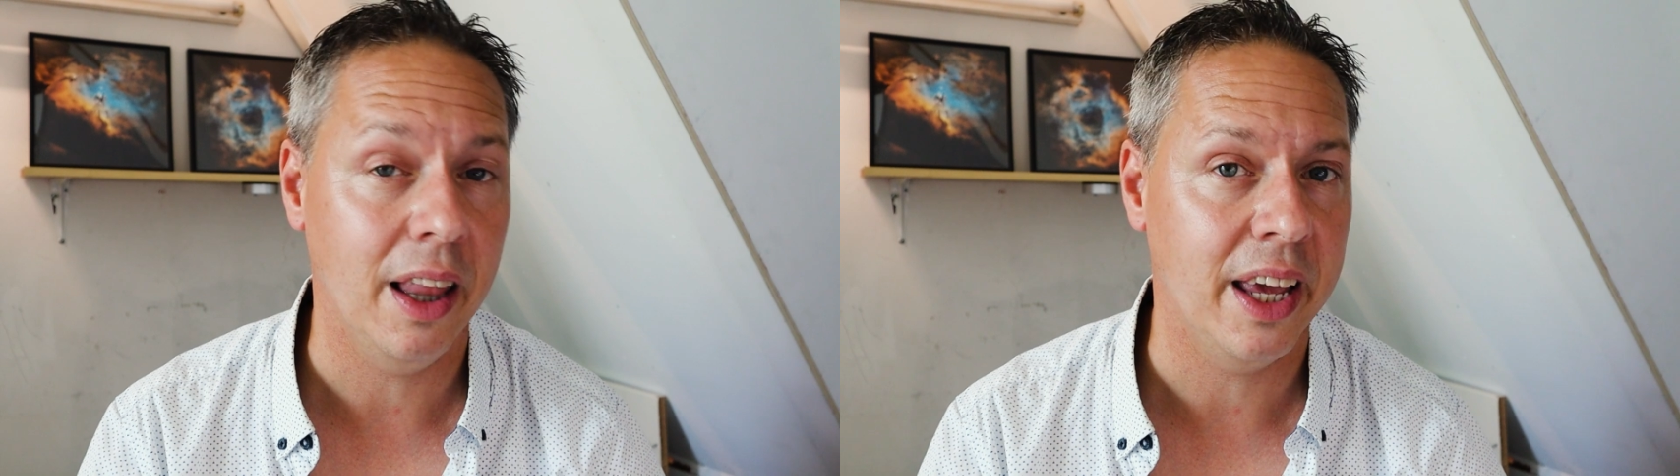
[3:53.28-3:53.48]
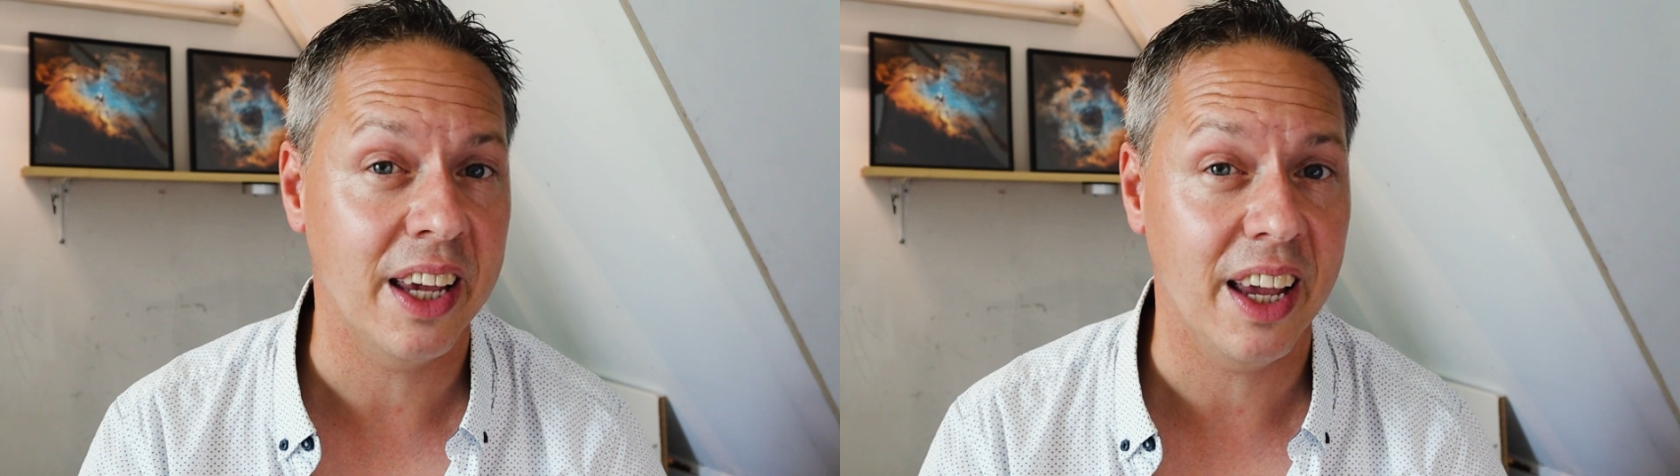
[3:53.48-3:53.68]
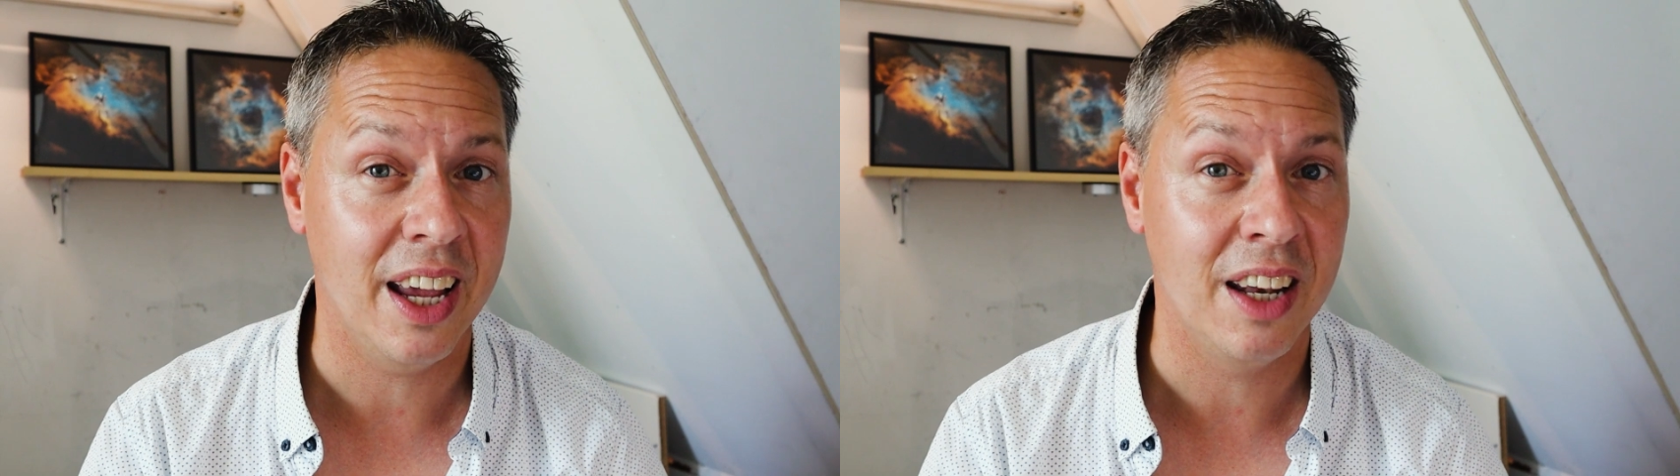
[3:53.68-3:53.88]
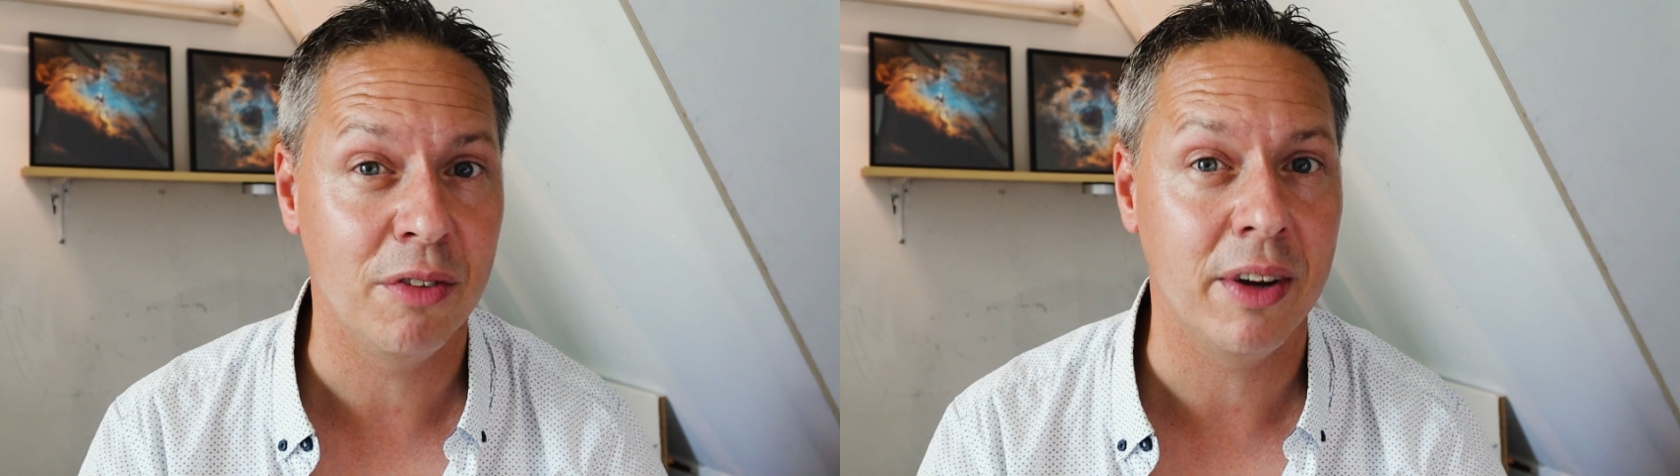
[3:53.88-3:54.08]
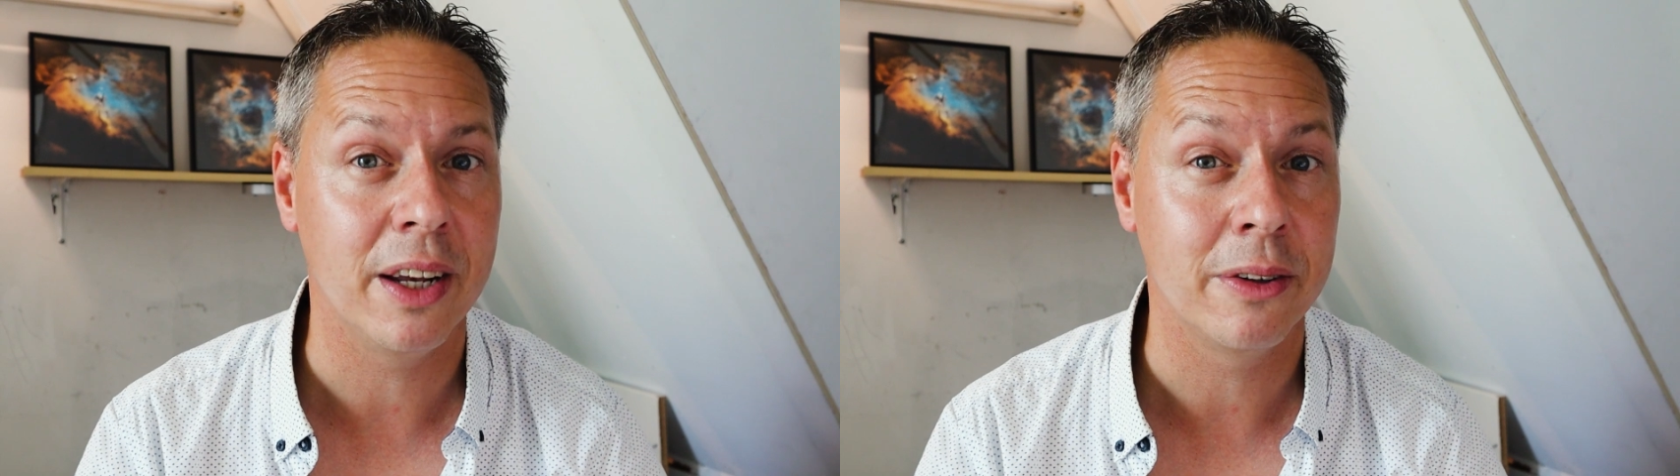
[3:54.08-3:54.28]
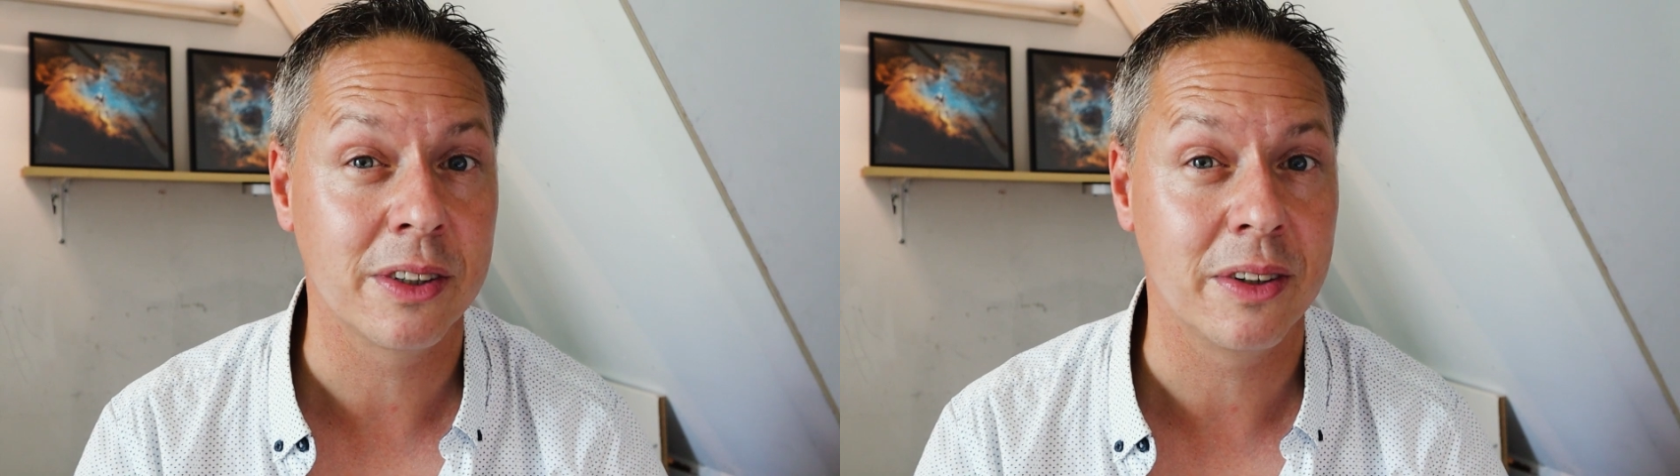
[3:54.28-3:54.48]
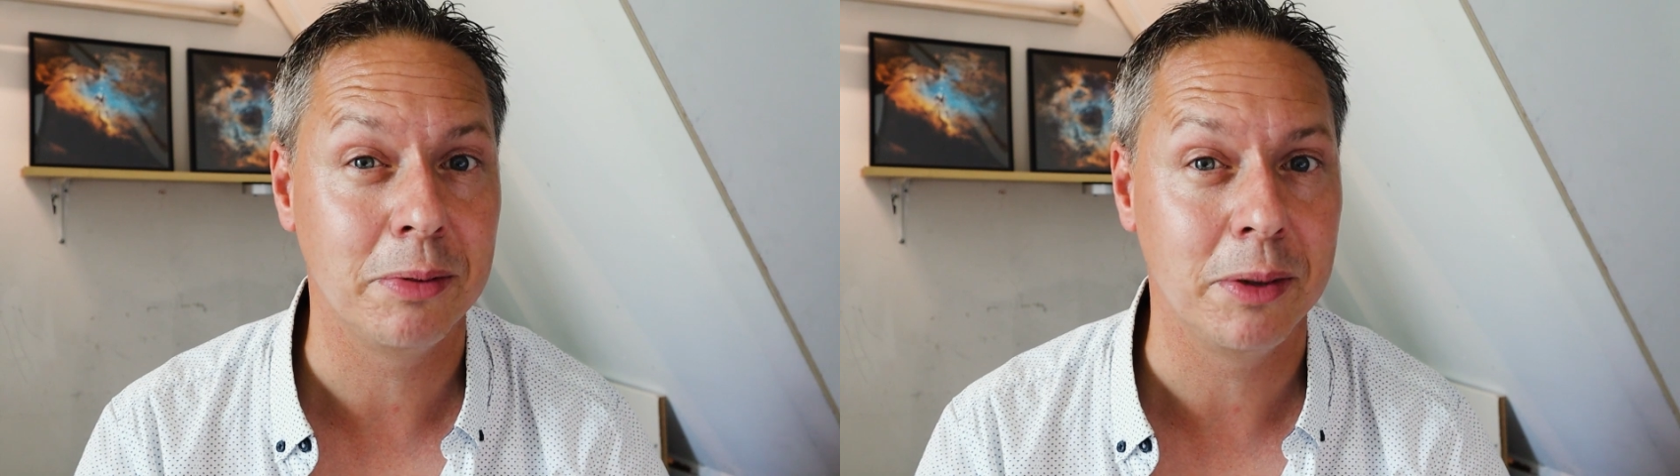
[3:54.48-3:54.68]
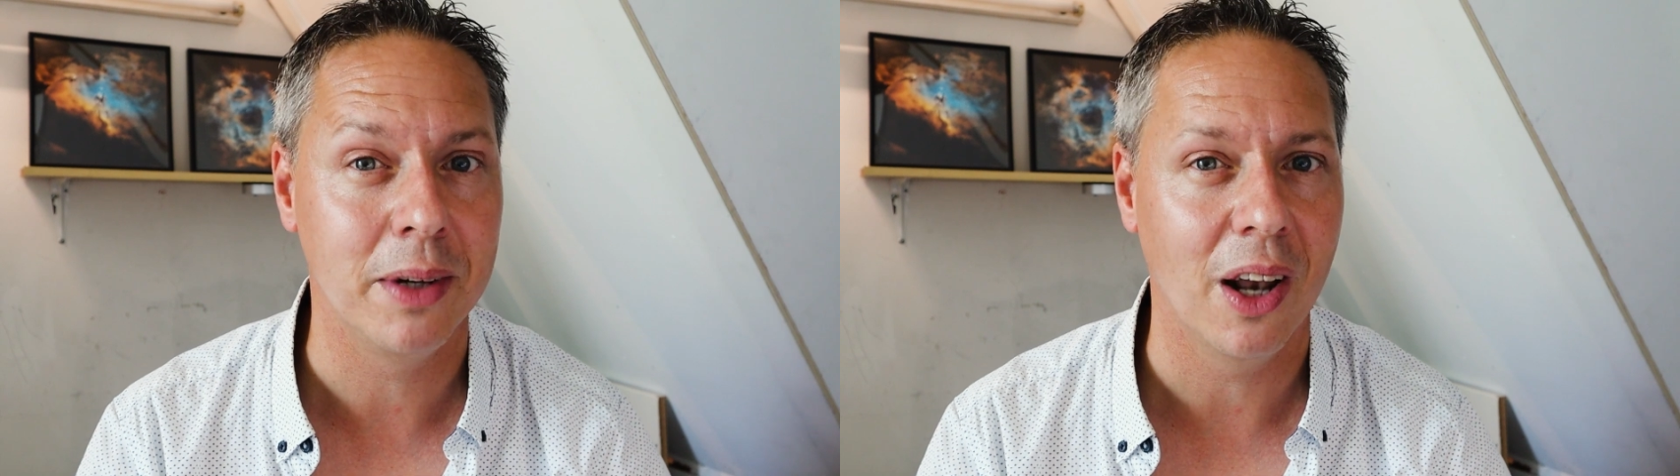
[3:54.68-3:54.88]
link in the video
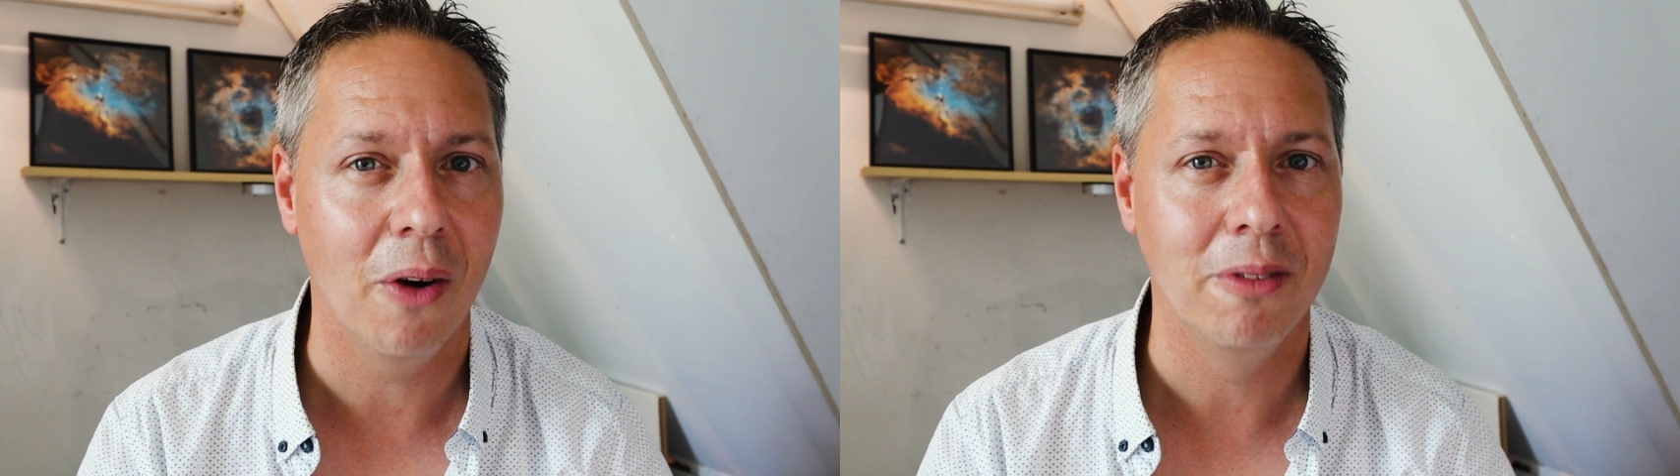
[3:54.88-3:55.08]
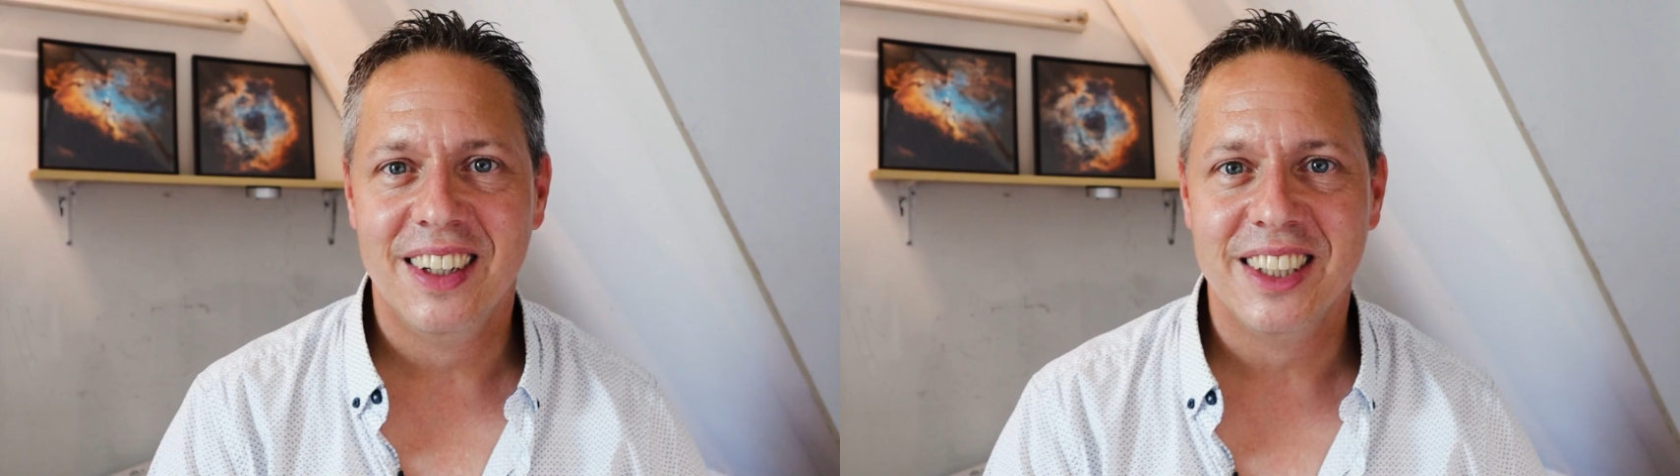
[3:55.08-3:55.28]
description below.